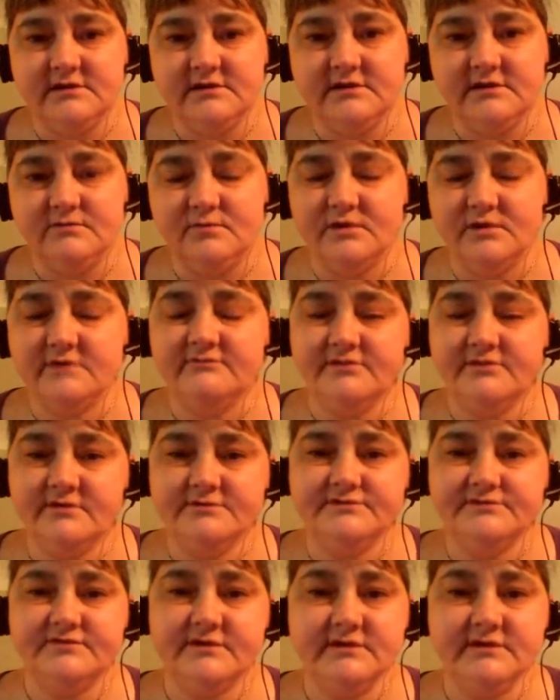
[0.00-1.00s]
And one of
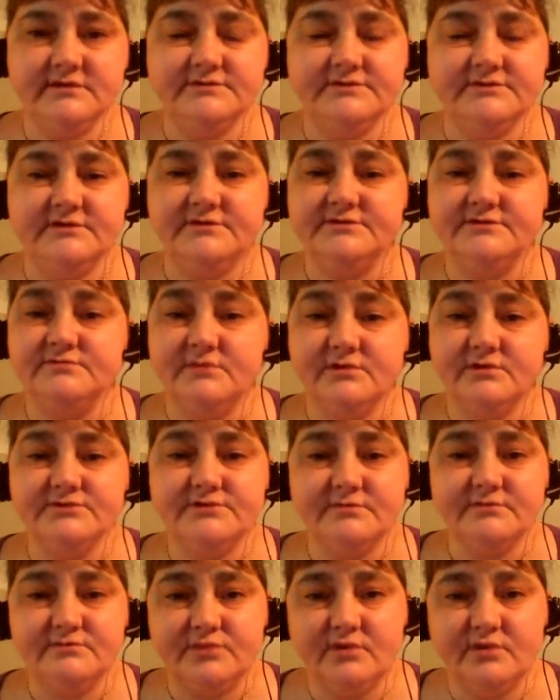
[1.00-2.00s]
those things that is
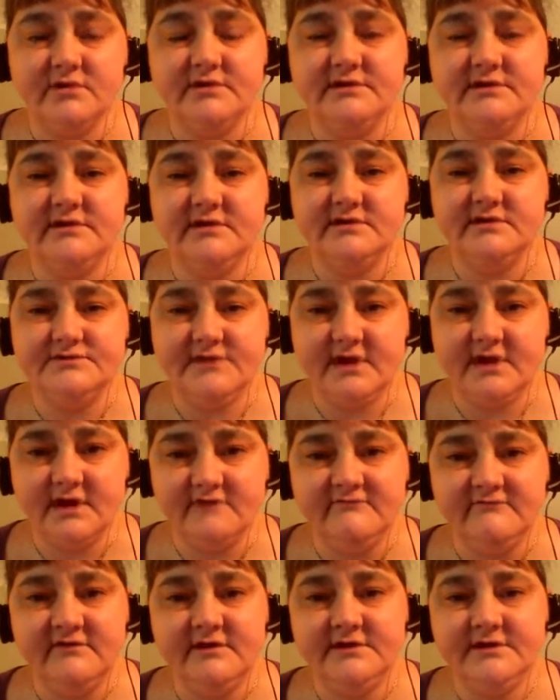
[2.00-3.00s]
most important is
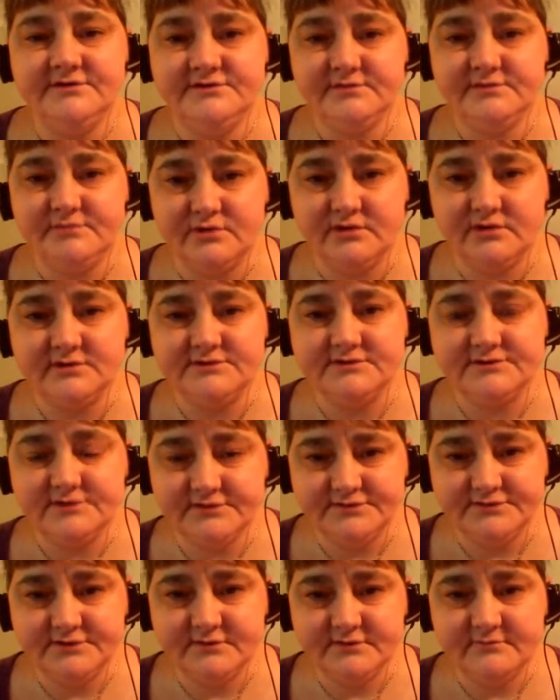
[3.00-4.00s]
having a support
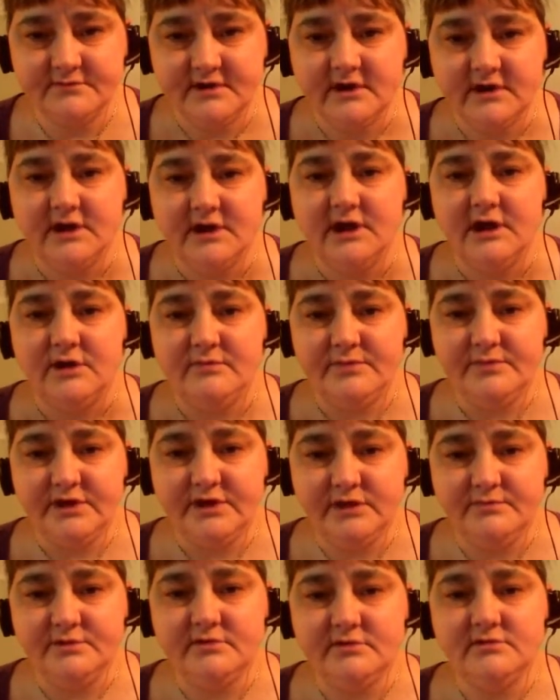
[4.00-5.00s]
system.
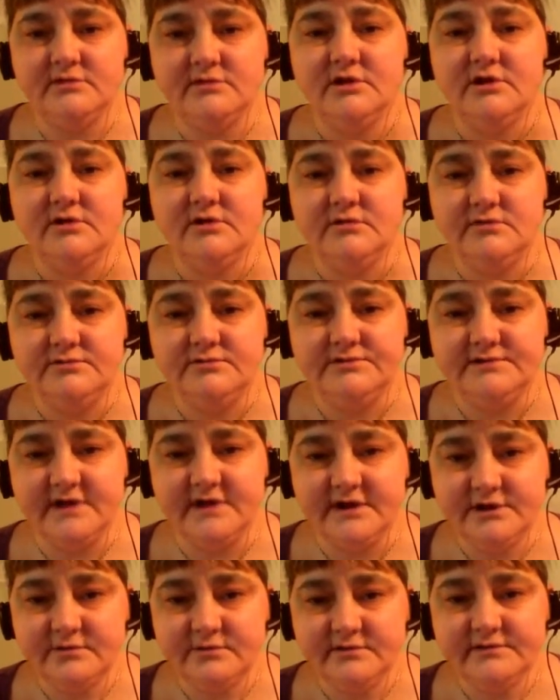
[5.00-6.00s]
People who
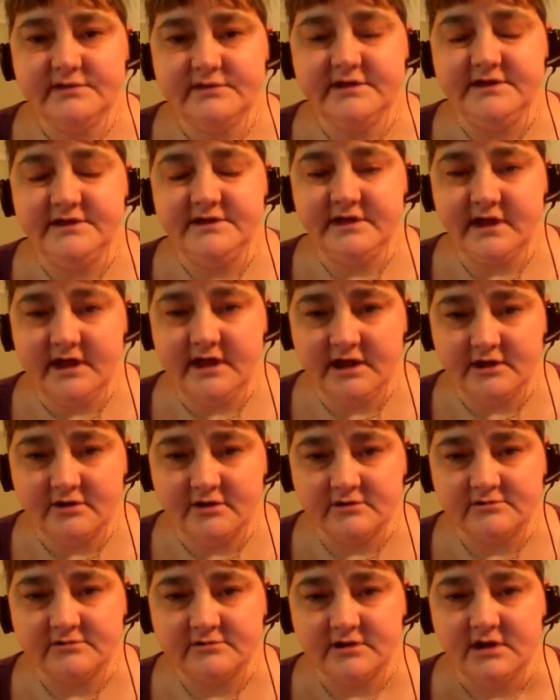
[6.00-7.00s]
genuinely
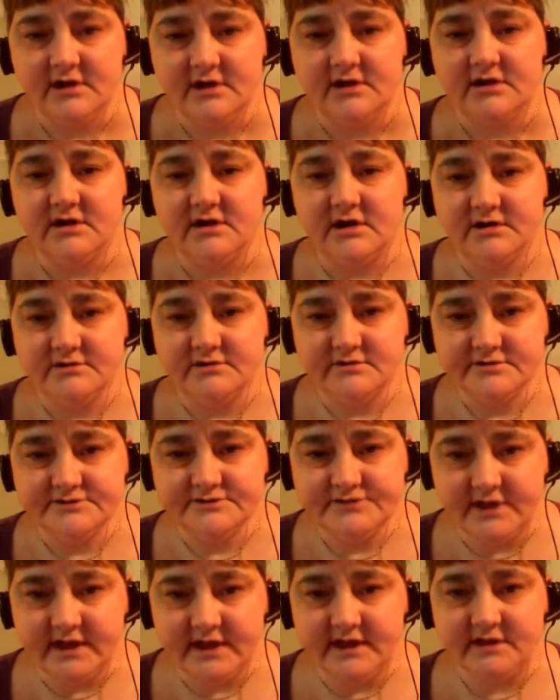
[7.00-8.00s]
care,
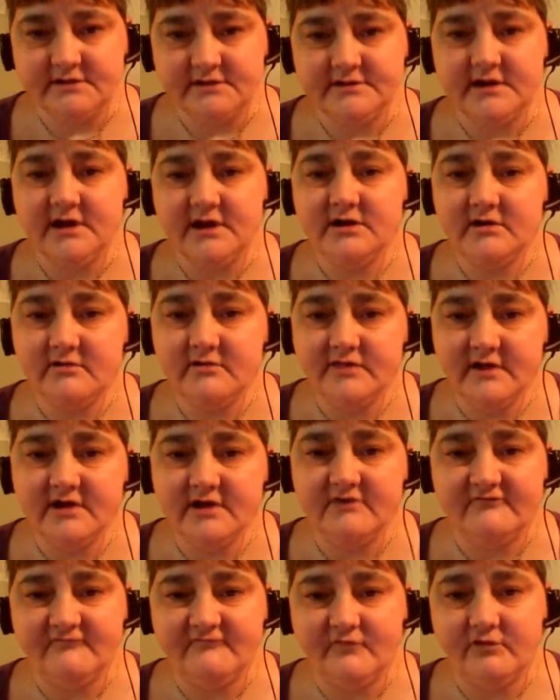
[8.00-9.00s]
understand, and are
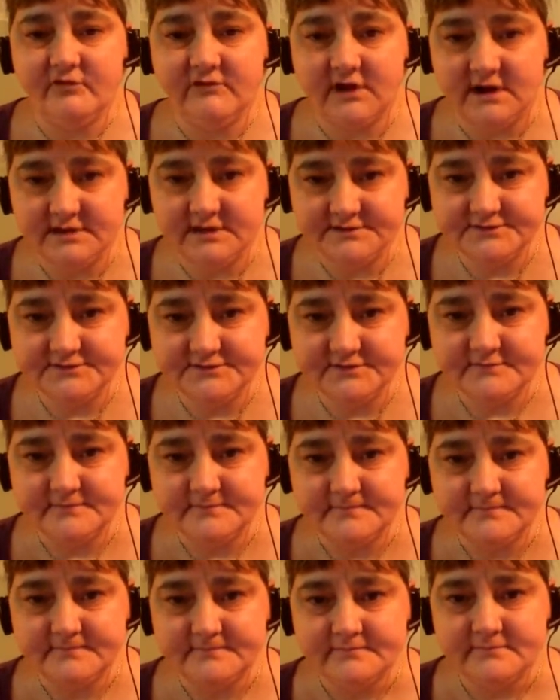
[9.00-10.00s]
there for us.
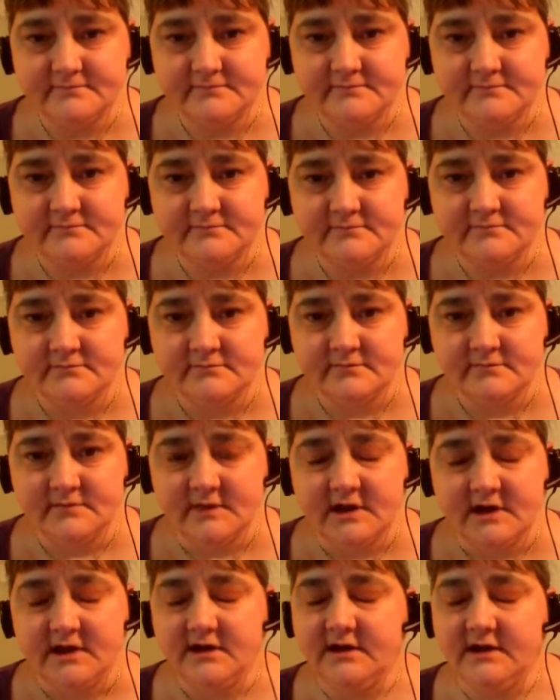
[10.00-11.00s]

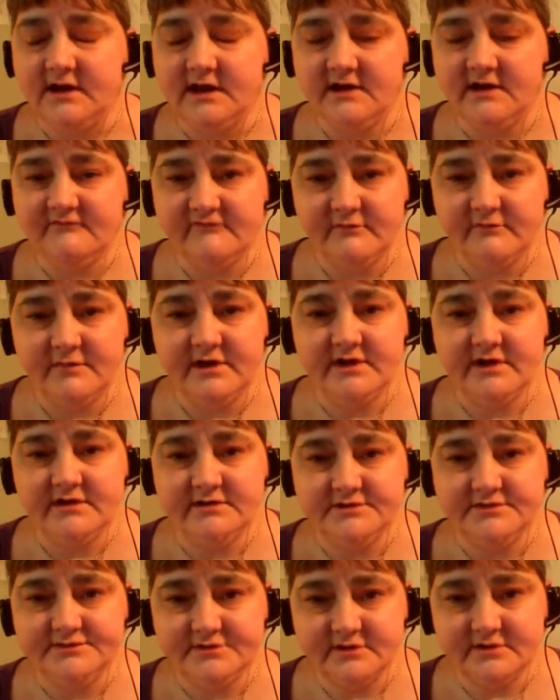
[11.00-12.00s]
And everybody
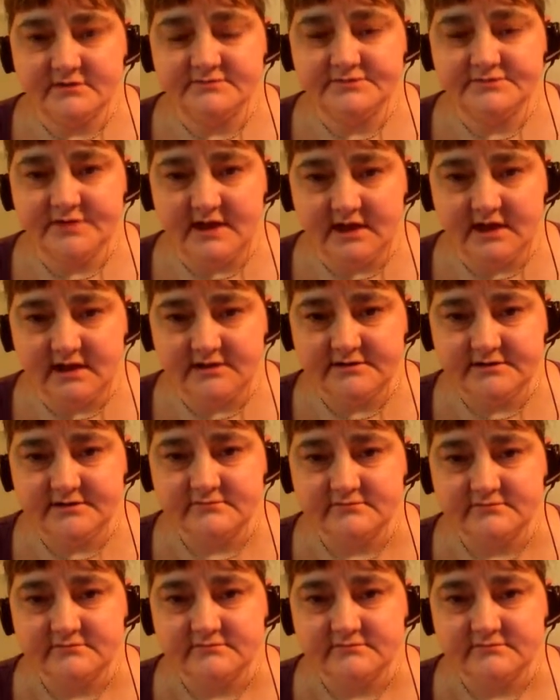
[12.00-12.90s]
deserves that.